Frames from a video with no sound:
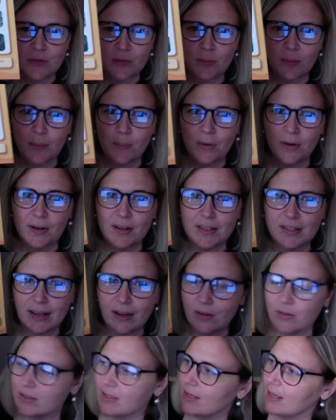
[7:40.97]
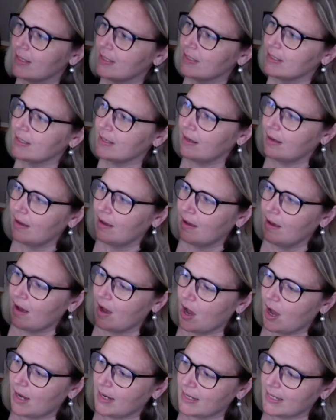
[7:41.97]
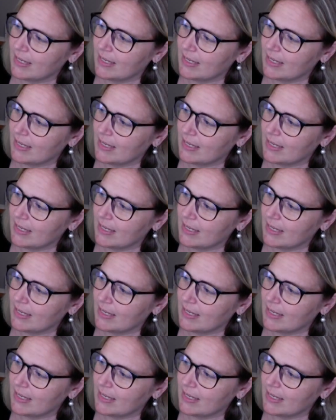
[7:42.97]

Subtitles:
Remember, it tells us on